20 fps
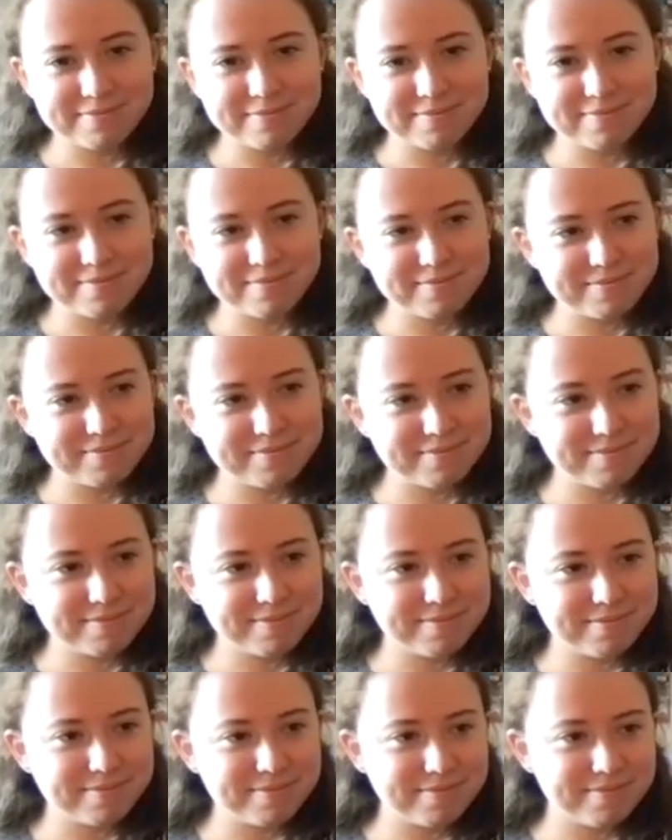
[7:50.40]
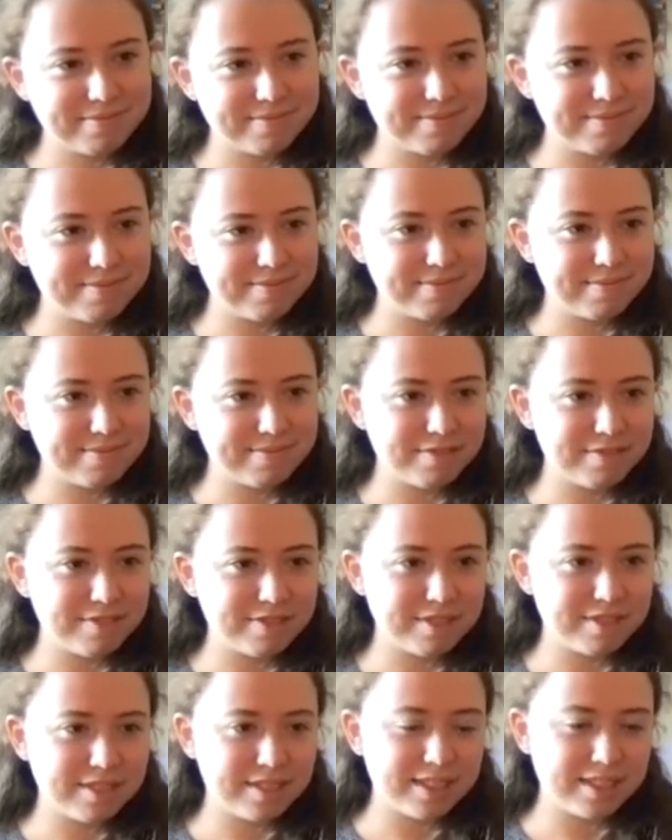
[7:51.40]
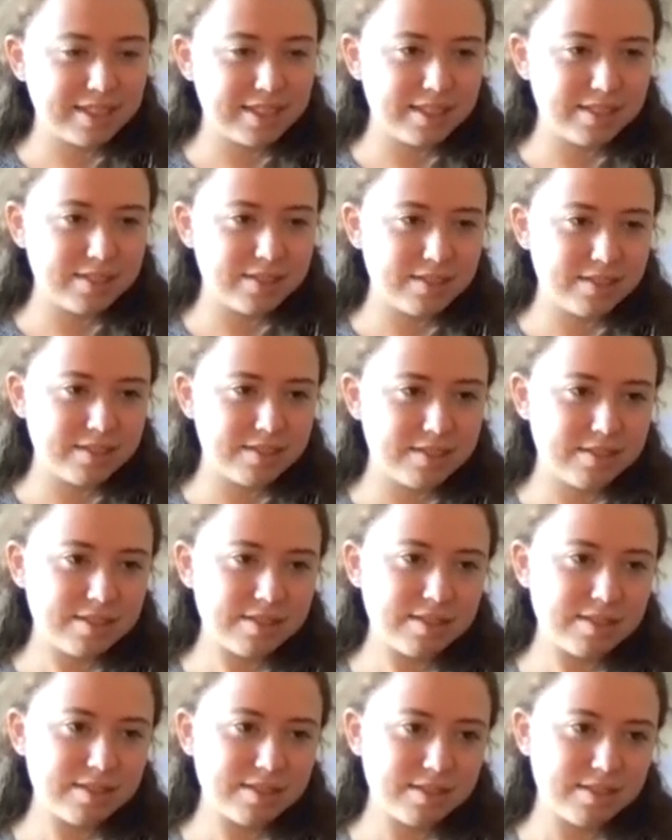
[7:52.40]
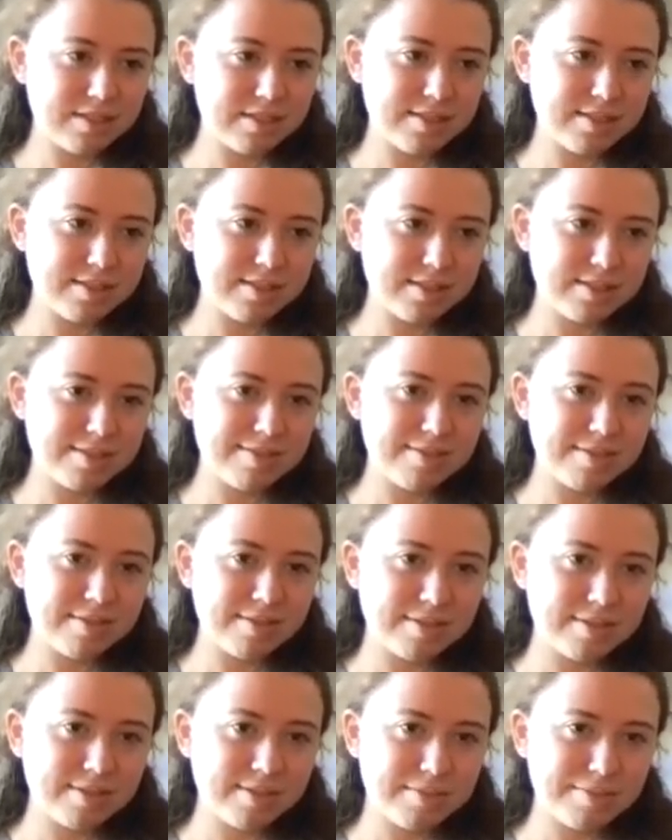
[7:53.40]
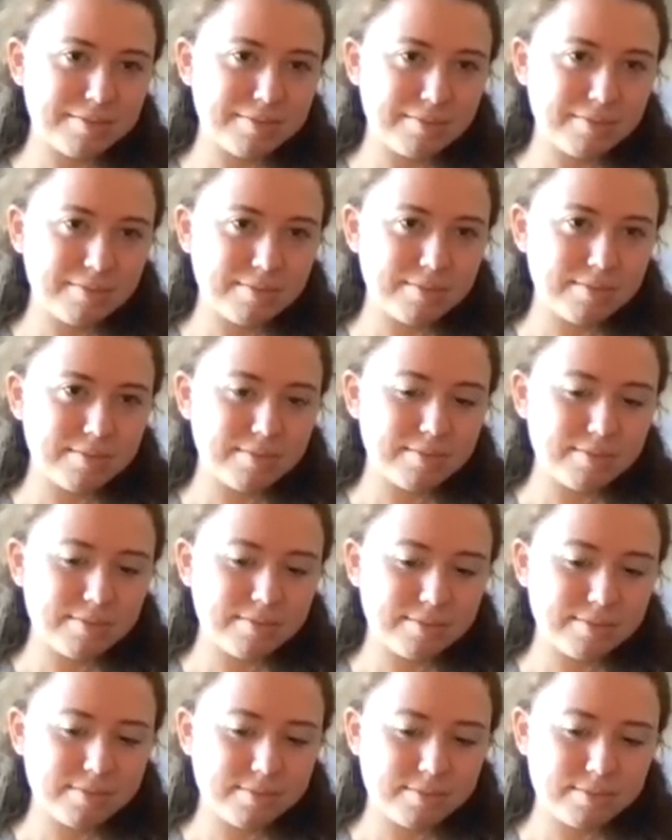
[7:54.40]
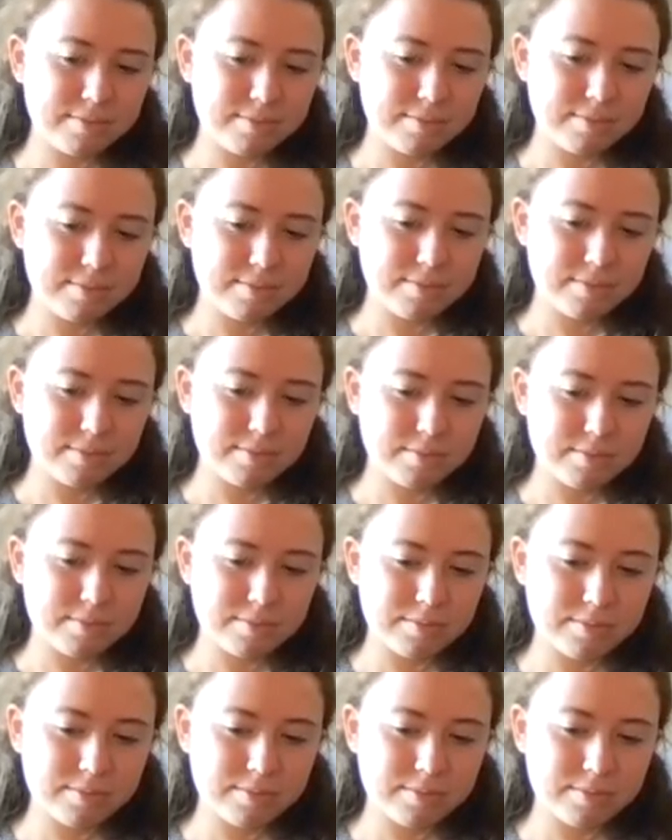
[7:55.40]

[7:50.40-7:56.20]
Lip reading: (not speaking)